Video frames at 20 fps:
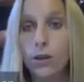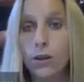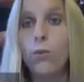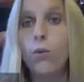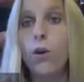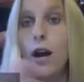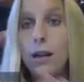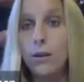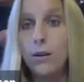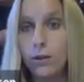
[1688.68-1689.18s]

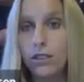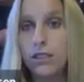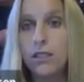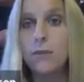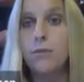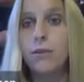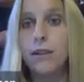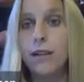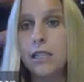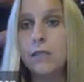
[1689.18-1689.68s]
what was
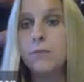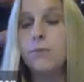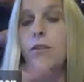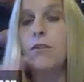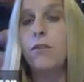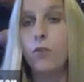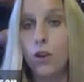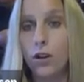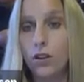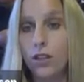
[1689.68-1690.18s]
in place
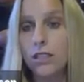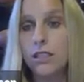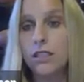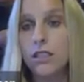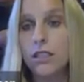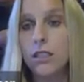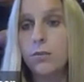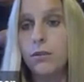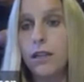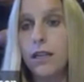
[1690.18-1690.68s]
before this
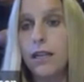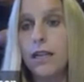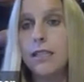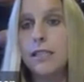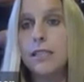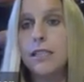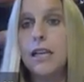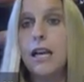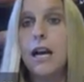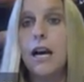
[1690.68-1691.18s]
took
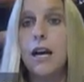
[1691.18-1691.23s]
place.